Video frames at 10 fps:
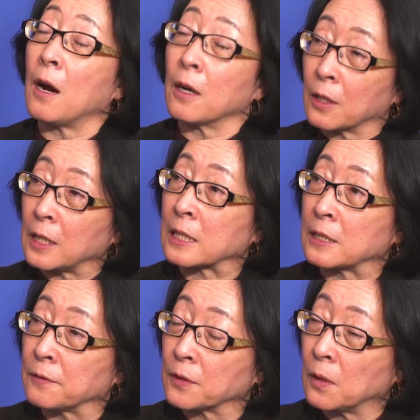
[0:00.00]
our
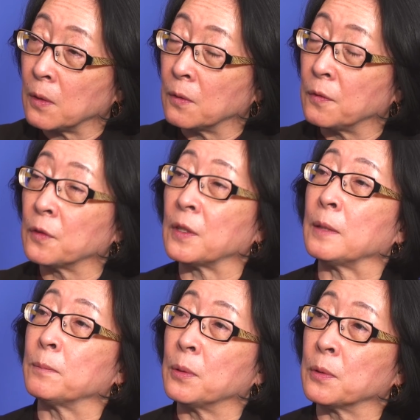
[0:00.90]
collective call for the
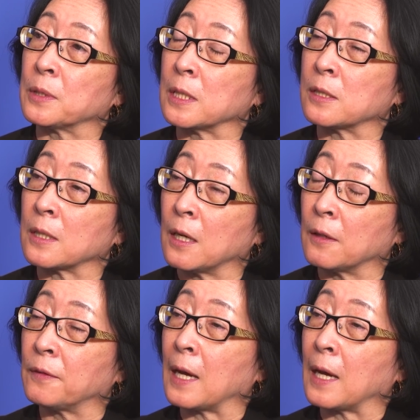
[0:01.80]
importance of